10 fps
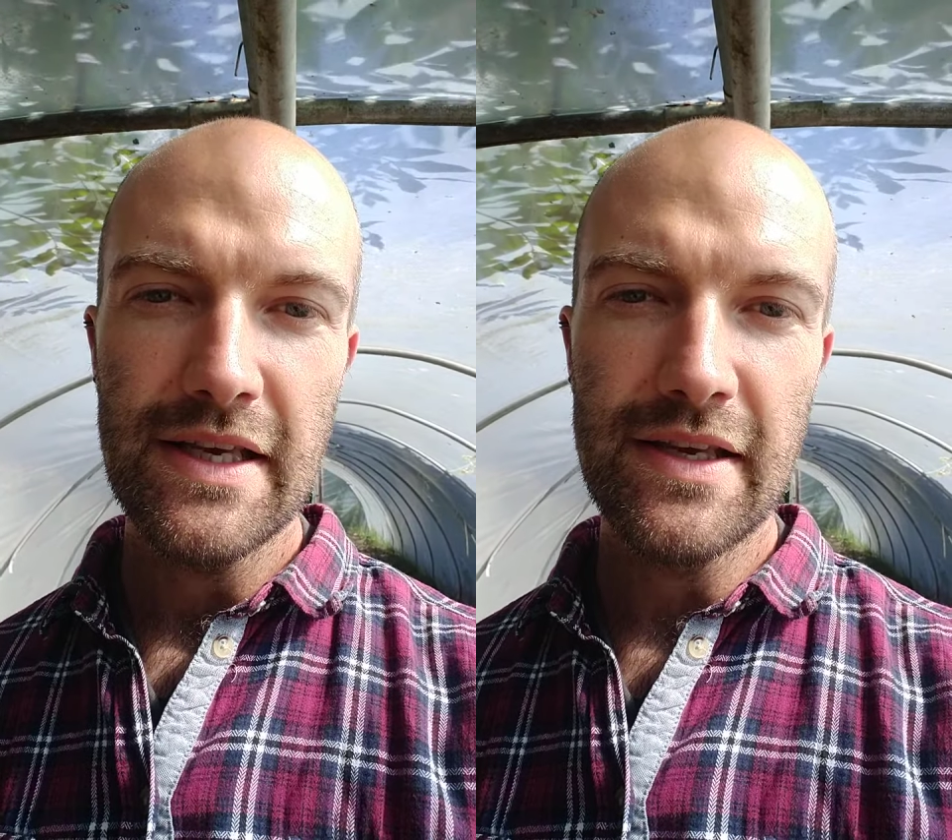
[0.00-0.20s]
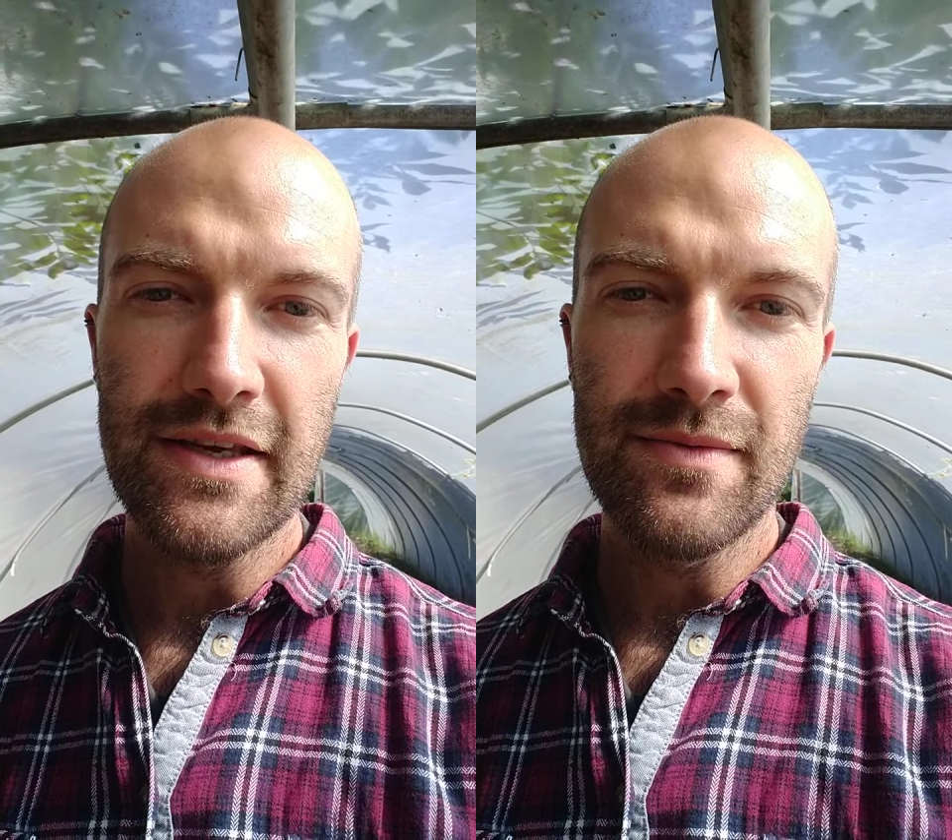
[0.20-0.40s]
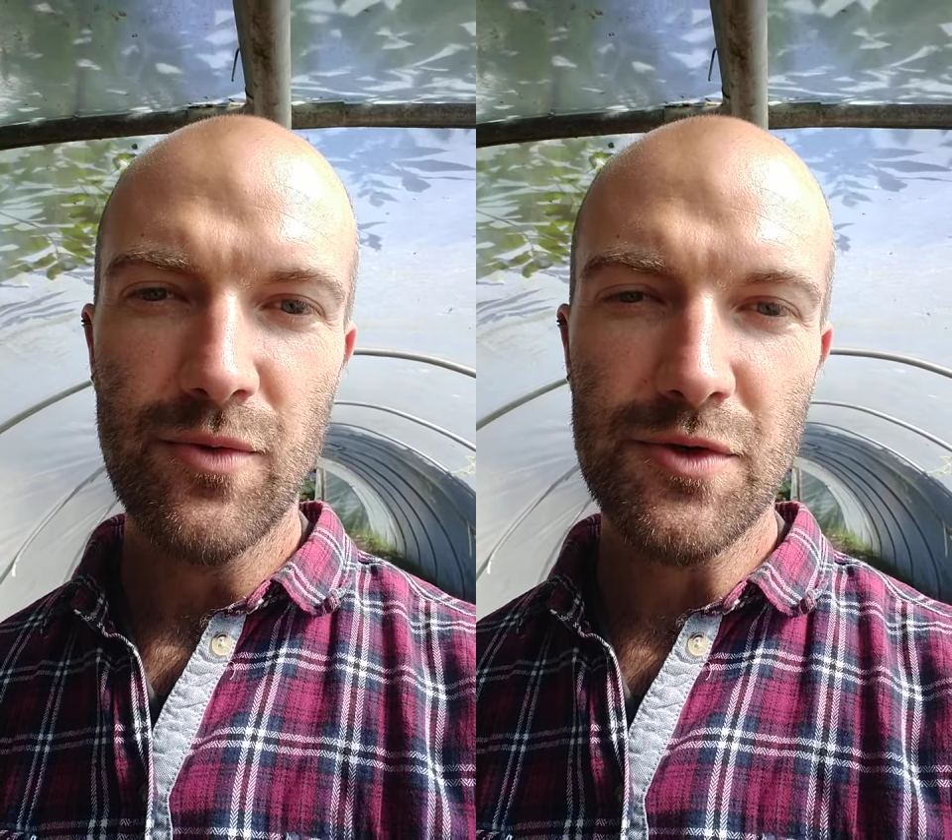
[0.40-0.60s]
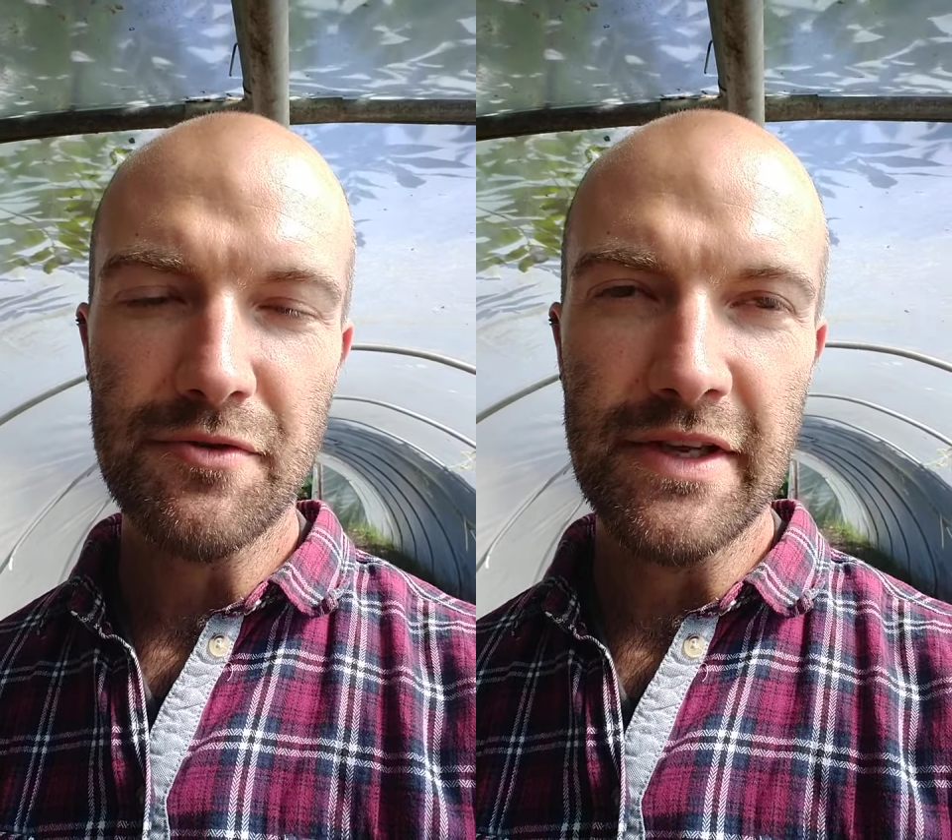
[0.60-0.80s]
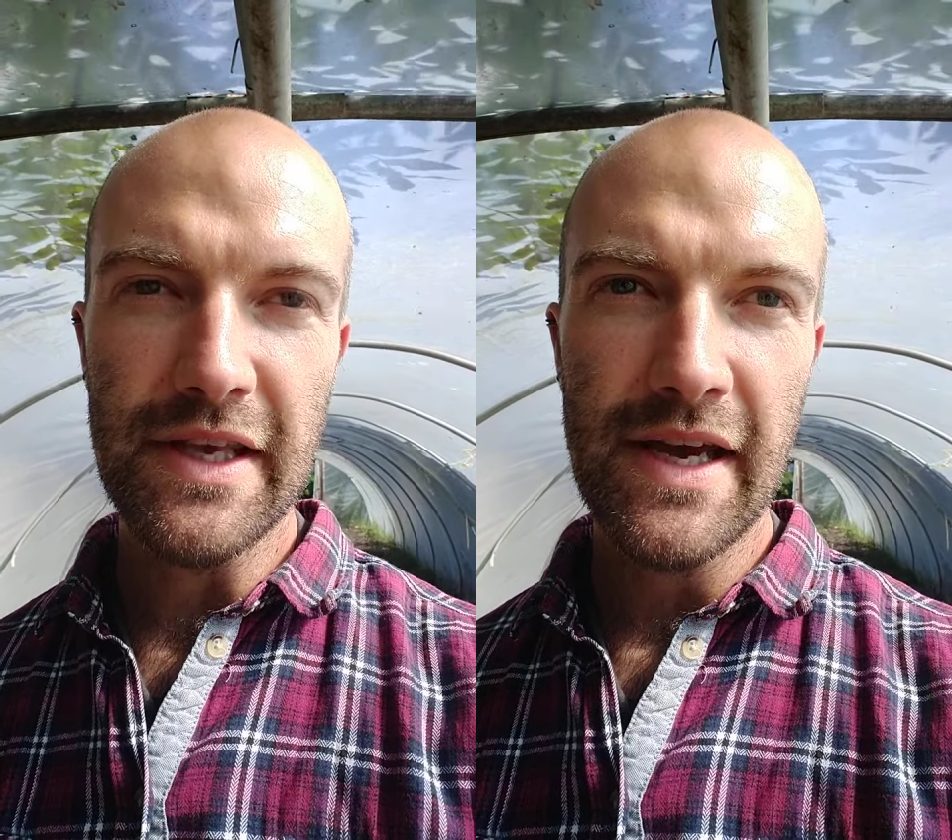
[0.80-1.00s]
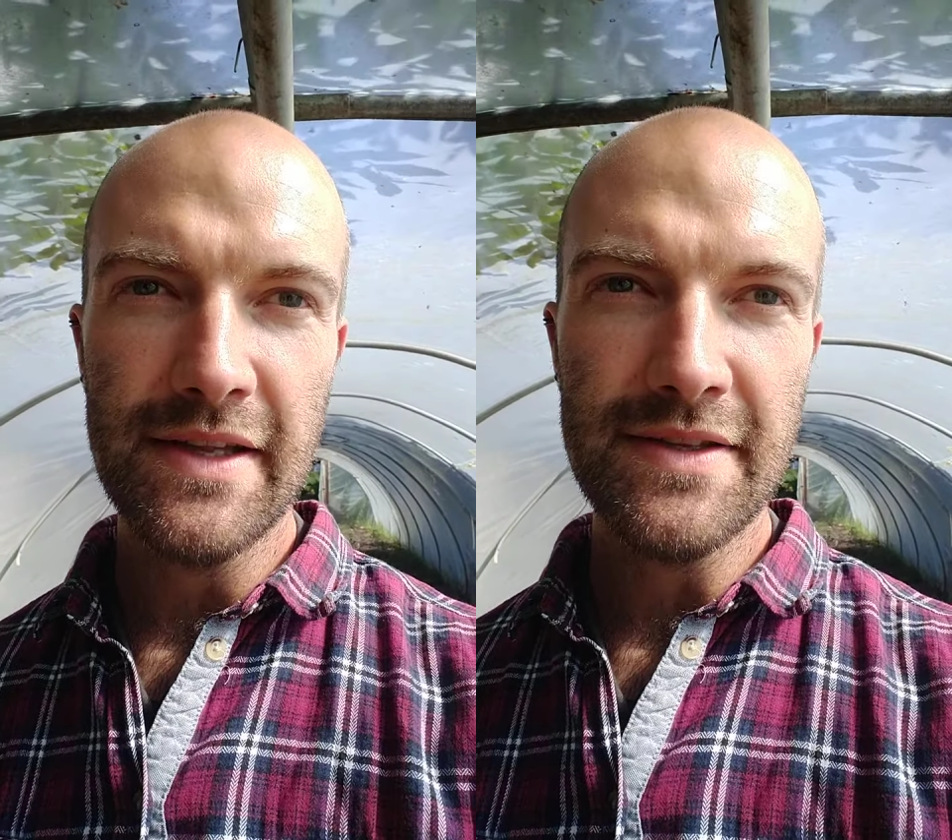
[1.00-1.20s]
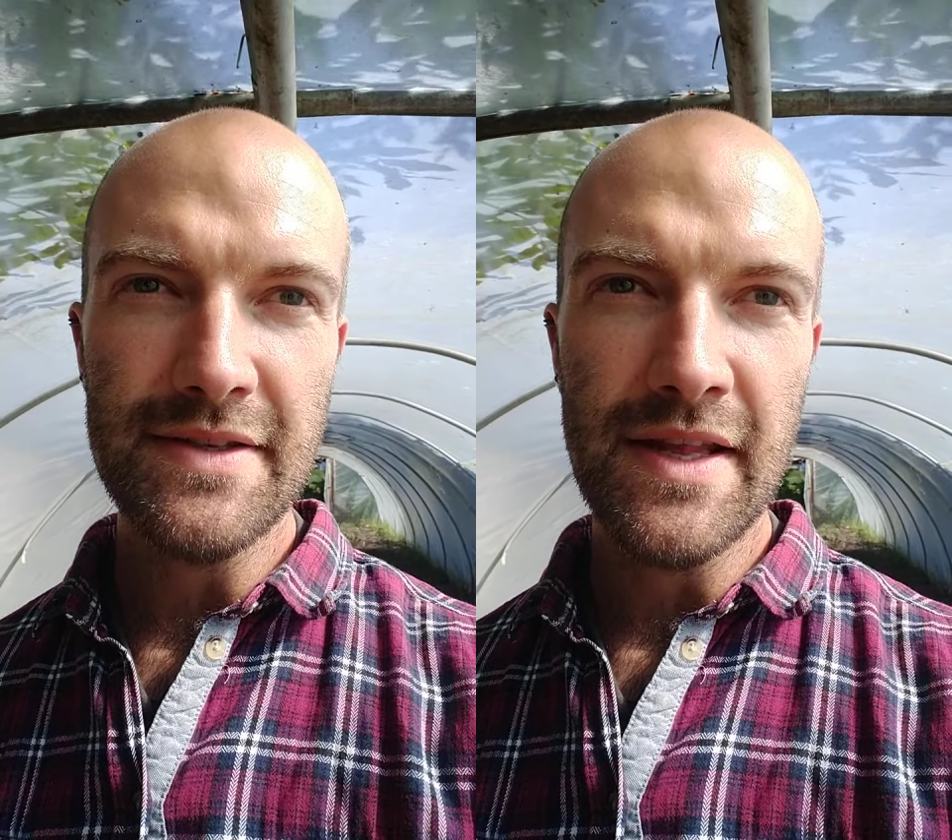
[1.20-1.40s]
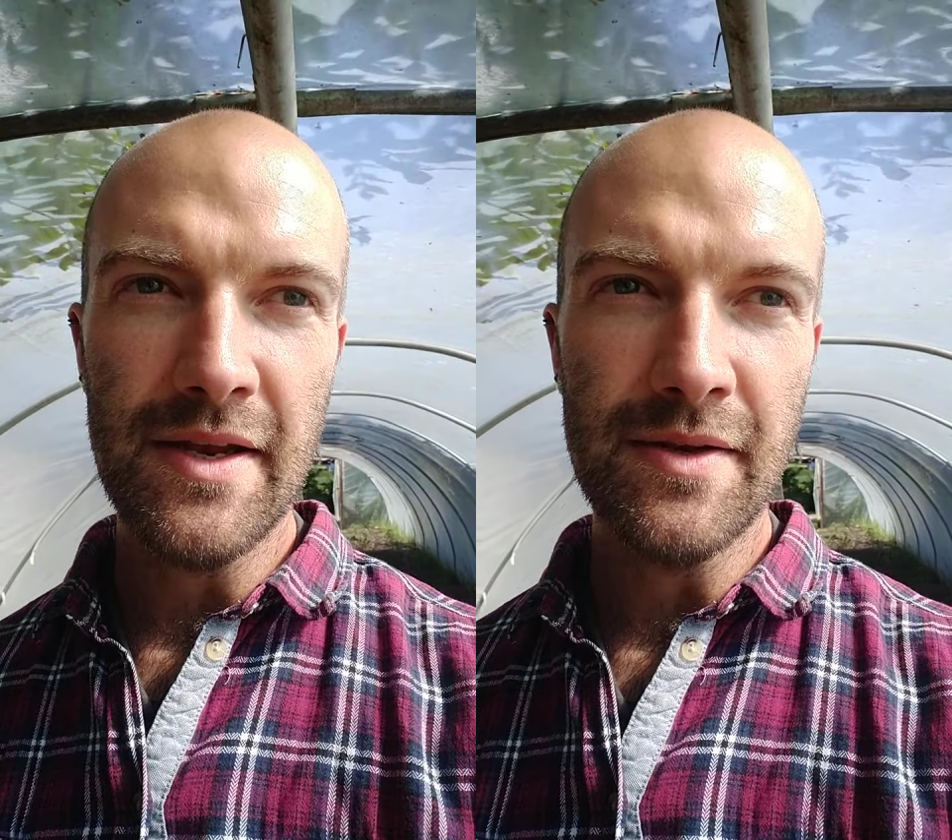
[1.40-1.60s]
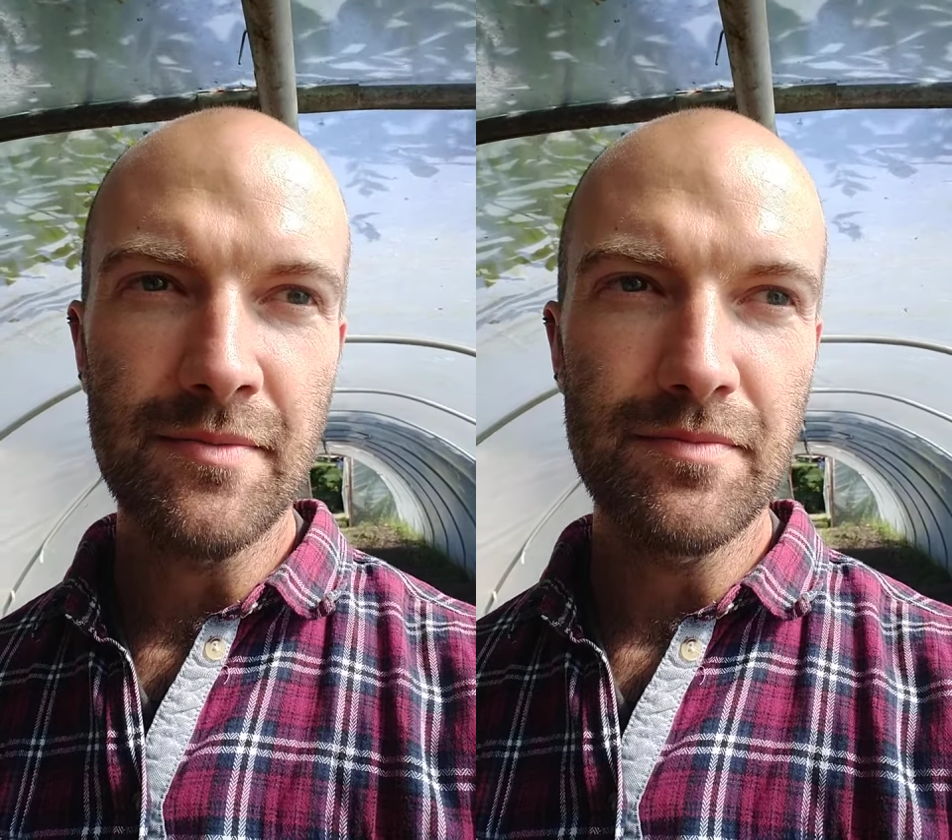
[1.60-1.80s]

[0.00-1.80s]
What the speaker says: in watering cans, and then